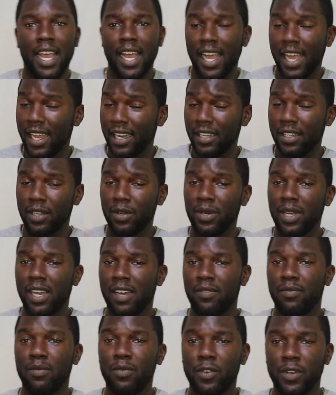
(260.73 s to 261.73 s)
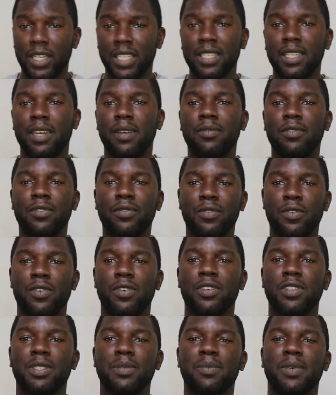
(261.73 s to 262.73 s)
and you will have more time to
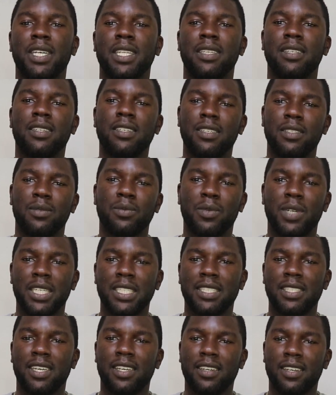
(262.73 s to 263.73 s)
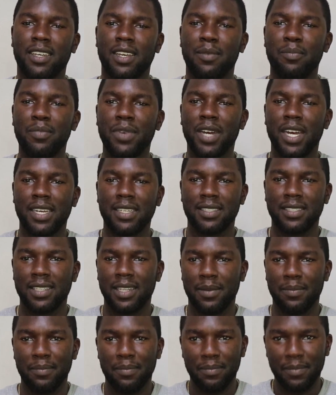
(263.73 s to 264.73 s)
focus on these ones, and you can pass
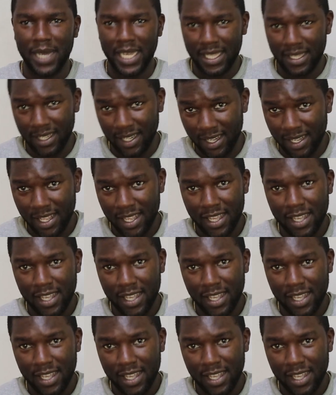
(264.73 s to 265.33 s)
them better